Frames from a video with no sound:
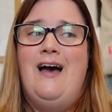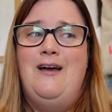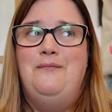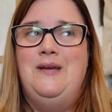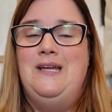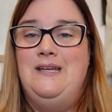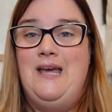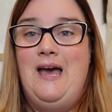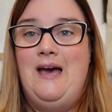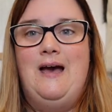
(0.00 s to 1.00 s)
I mean,
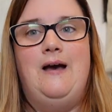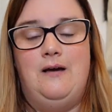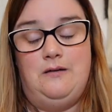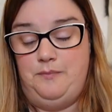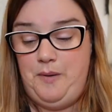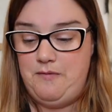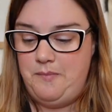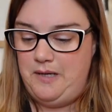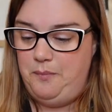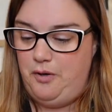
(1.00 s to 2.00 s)
yeah,
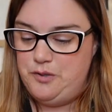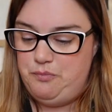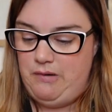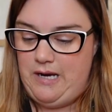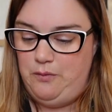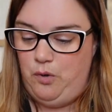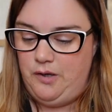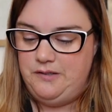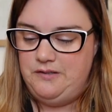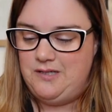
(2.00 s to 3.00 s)
perimenopause brain, what
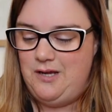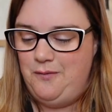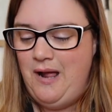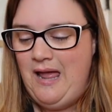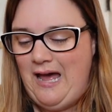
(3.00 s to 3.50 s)
can you do?